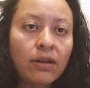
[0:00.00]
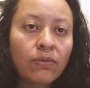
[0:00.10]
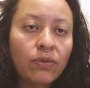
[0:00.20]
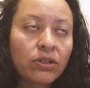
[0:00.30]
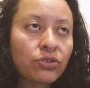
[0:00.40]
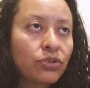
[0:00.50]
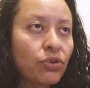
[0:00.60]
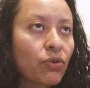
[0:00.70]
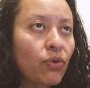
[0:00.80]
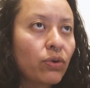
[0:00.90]
in which
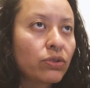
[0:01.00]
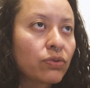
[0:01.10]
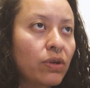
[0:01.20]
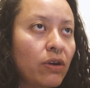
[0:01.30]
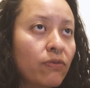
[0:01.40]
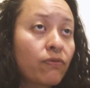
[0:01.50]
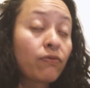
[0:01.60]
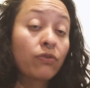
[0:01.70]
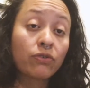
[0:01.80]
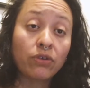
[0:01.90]
you're going to now
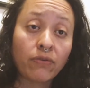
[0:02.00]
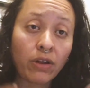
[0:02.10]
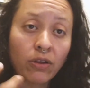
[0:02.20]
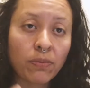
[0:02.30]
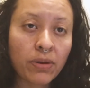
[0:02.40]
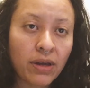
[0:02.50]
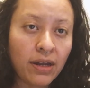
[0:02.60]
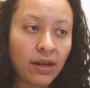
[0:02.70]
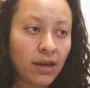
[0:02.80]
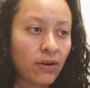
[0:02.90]
further develop.
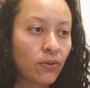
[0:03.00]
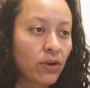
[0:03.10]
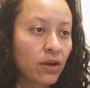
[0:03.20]
And now